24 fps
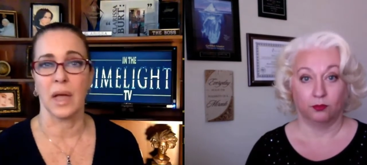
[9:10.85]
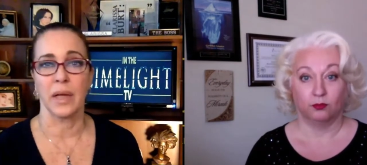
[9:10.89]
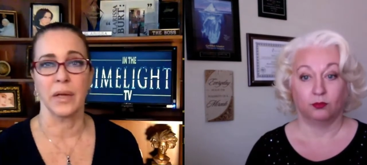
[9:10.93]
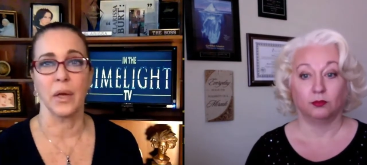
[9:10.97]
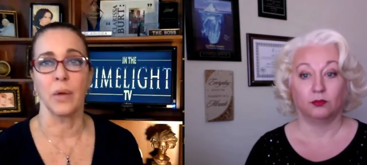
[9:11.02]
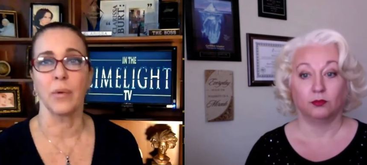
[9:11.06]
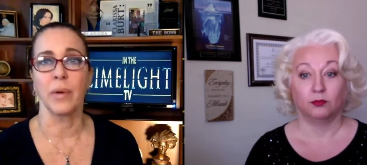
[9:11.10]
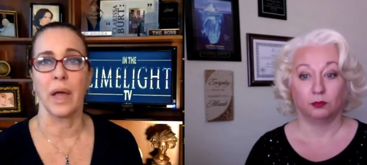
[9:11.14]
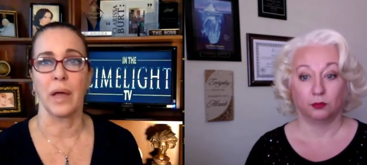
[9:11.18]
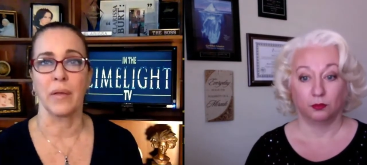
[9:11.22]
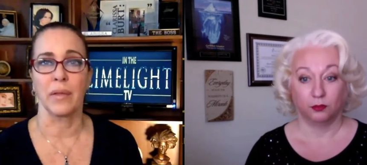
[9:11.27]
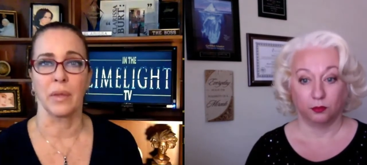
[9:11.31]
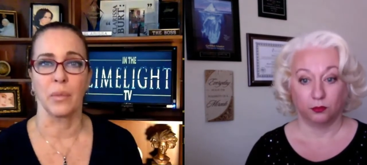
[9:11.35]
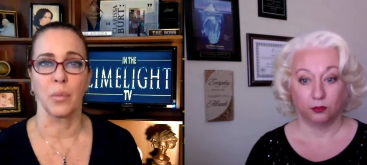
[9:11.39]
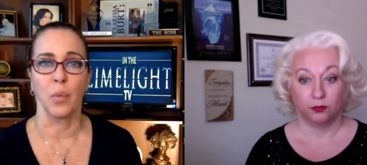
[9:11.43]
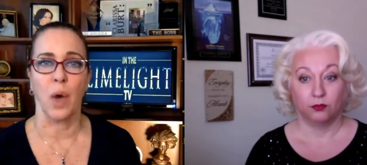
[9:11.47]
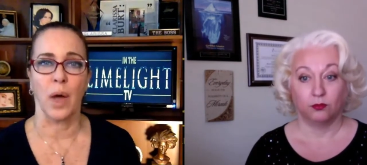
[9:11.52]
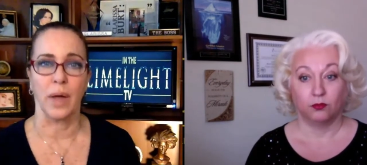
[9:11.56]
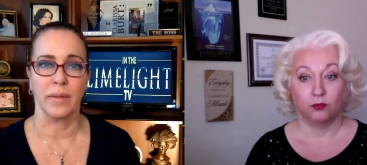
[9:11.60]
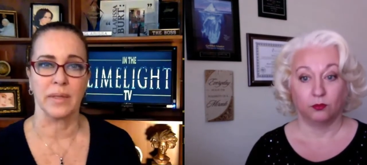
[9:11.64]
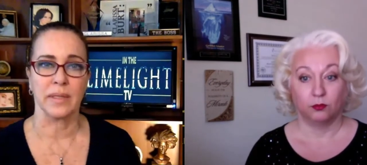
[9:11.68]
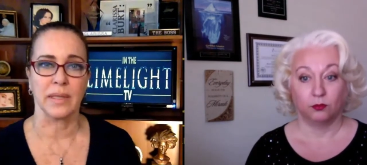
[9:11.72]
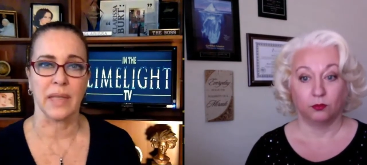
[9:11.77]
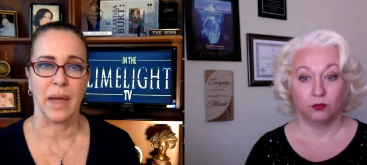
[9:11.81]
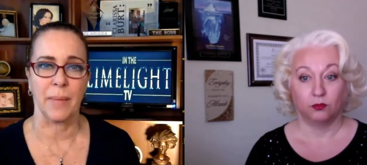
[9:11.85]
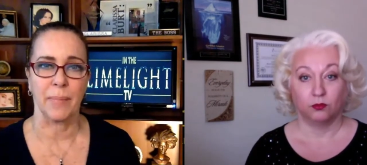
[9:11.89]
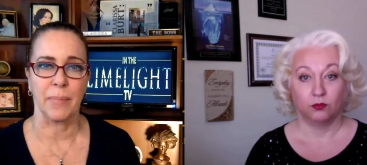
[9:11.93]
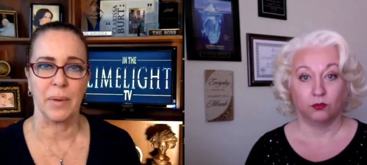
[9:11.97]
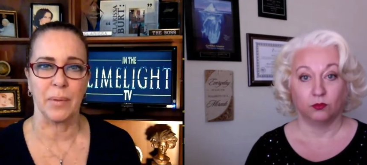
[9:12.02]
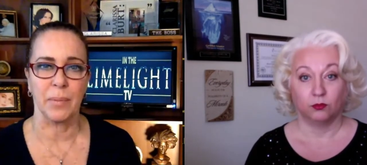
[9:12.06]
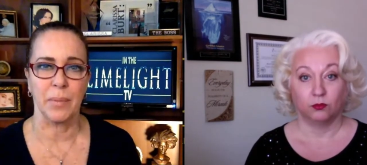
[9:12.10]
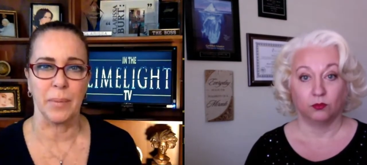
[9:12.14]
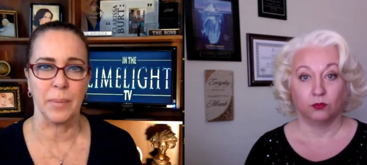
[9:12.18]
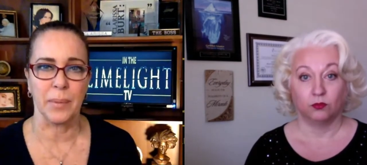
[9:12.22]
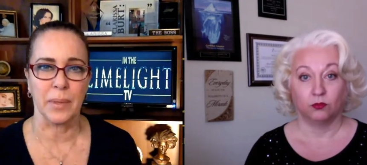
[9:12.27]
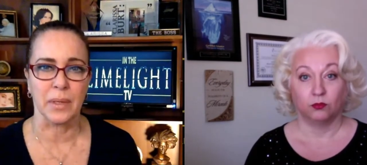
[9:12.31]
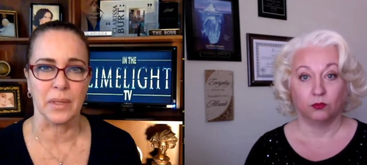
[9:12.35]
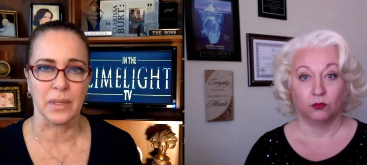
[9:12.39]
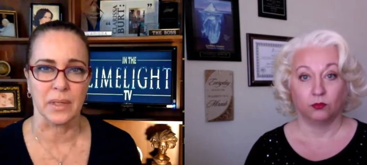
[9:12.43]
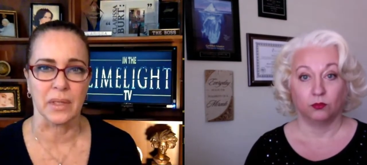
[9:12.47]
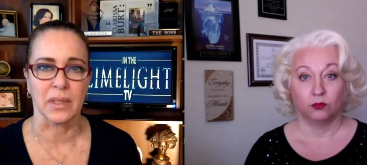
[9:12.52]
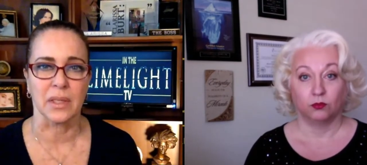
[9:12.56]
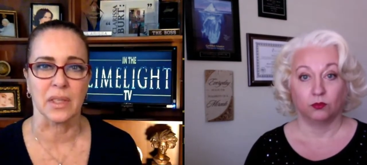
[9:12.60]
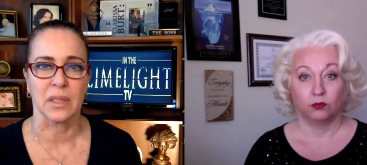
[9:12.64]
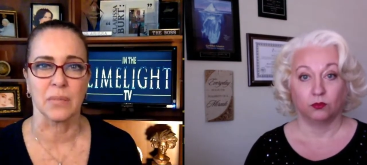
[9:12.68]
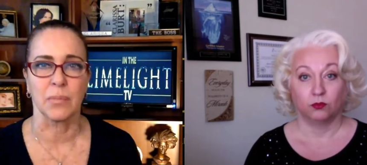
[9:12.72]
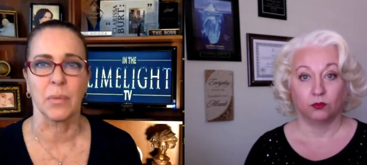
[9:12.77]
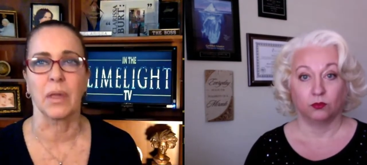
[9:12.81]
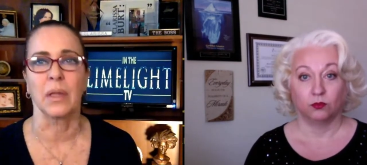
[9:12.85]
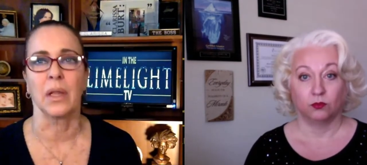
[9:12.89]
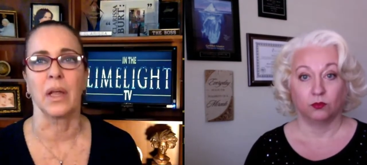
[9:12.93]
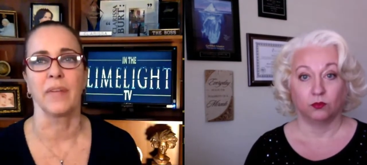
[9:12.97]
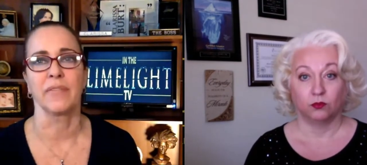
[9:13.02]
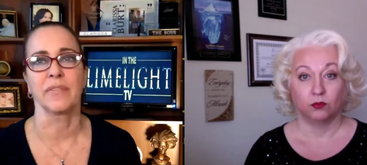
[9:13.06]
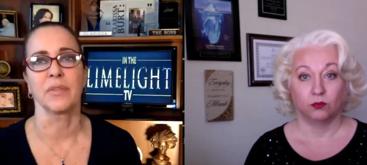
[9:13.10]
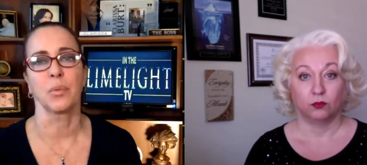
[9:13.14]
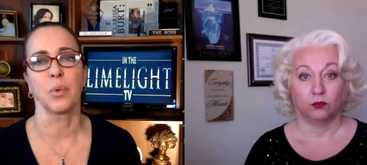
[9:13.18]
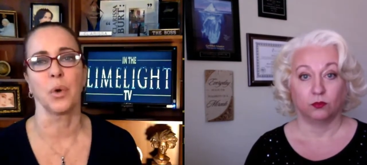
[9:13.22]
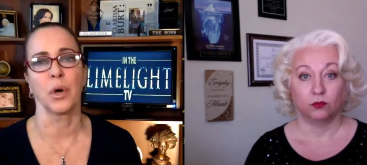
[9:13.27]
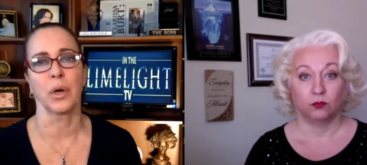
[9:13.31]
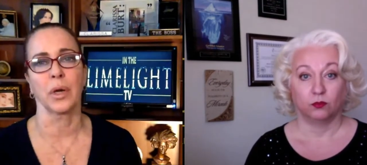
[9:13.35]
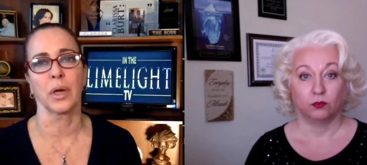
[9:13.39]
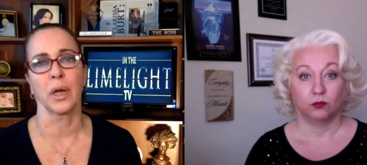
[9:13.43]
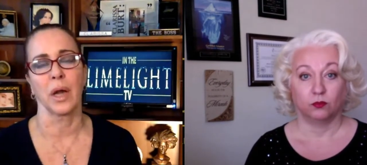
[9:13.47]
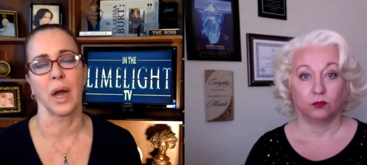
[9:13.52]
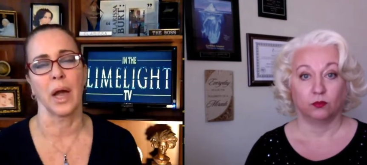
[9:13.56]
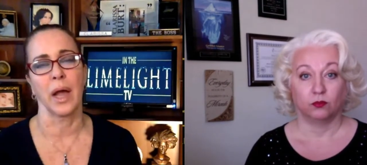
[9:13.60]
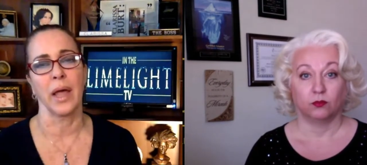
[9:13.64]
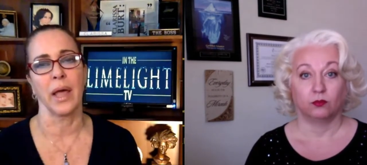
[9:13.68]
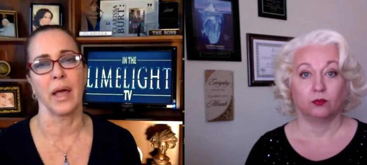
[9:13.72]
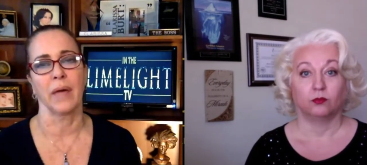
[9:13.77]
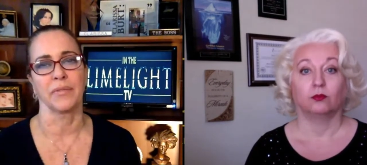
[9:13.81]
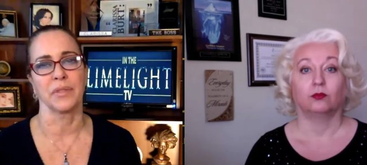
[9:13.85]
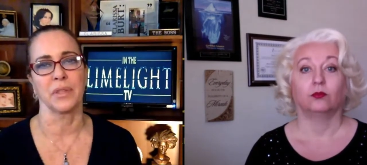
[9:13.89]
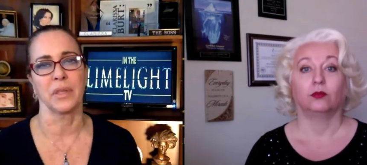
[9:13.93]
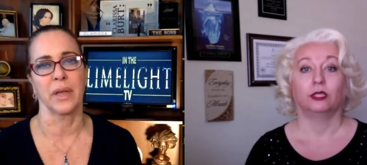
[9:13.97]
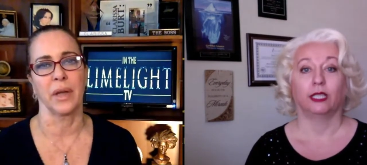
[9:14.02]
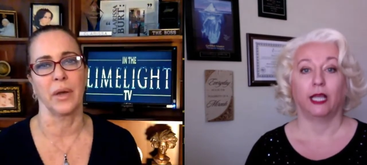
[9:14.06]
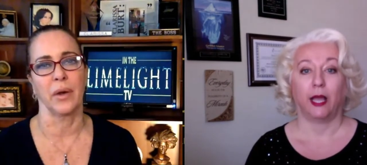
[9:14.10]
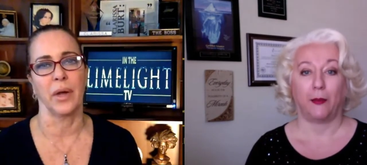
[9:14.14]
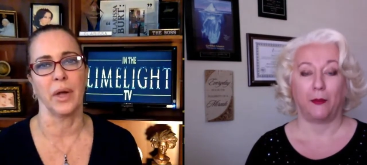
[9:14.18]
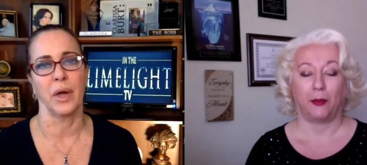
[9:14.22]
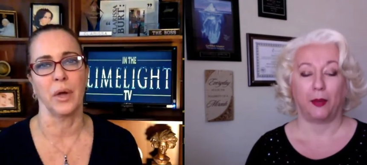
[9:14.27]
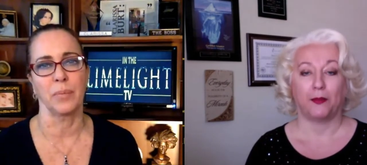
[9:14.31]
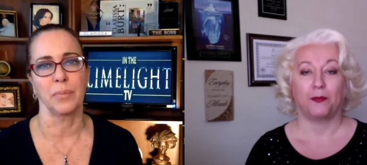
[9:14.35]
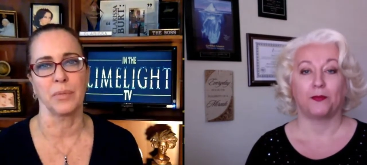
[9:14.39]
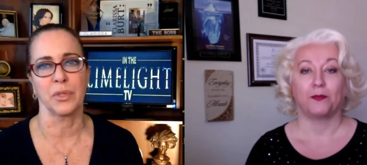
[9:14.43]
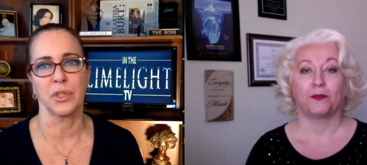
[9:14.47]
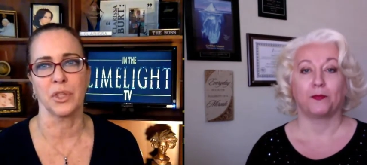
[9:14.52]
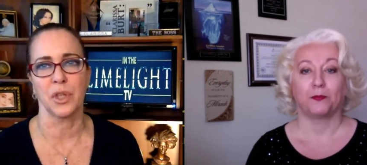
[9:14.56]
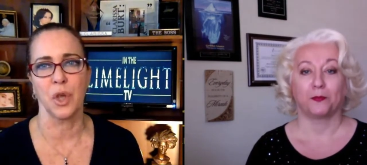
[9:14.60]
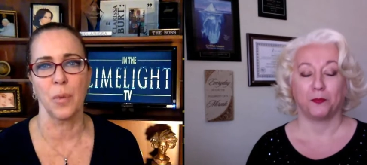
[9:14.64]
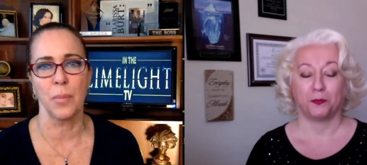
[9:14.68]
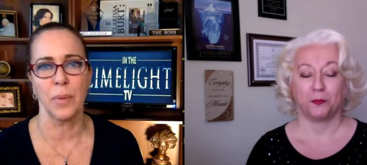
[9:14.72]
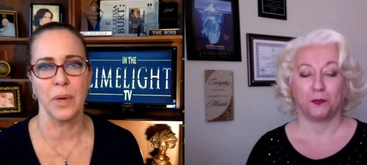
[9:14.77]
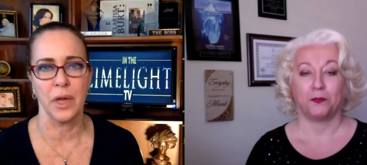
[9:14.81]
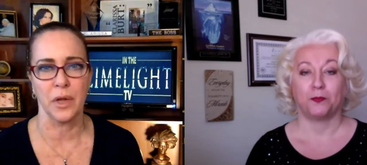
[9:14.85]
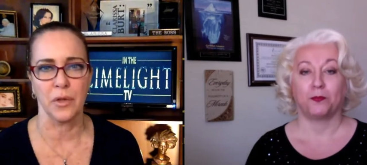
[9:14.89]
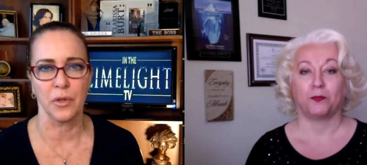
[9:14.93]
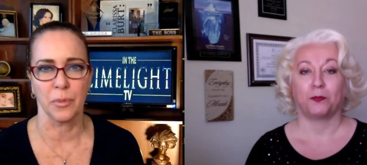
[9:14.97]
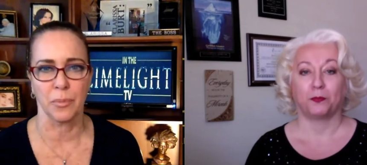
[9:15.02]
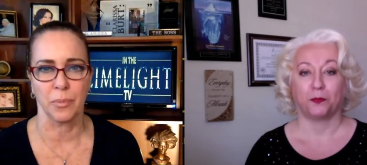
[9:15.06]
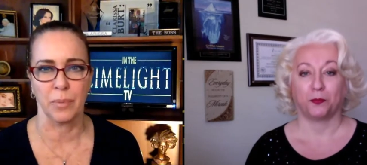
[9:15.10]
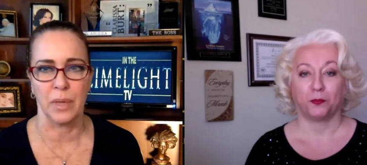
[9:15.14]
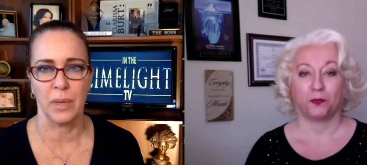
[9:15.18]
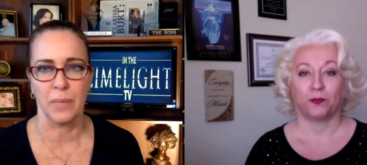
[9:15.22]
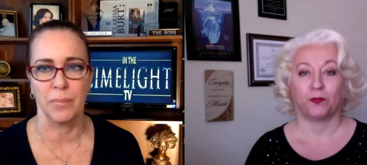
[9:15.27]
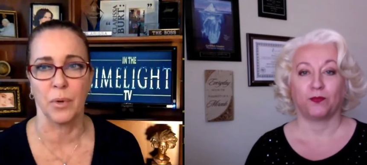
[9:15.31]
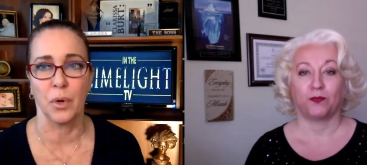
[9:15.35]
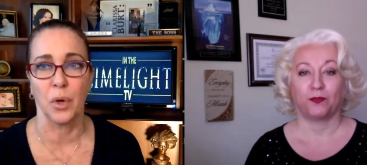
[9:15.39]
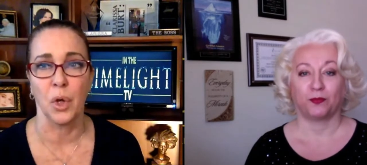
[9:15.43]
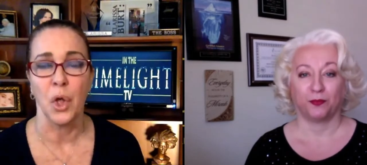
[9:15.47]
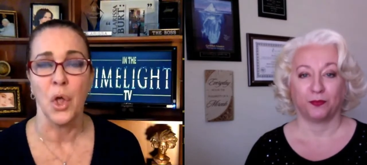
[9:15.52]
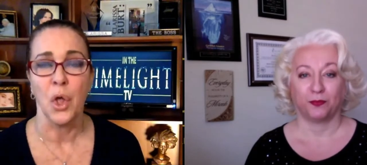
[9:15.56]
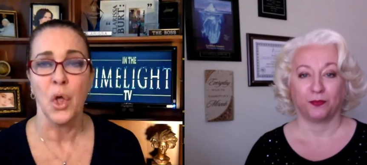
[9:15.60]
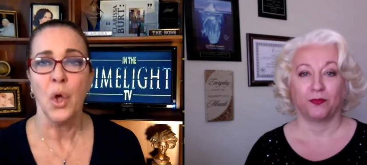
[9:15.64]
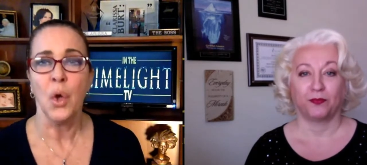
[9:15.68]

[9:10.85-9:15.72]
Speaker 1: i know now that why this happened to me because this is my life's work and i have to now help so many other people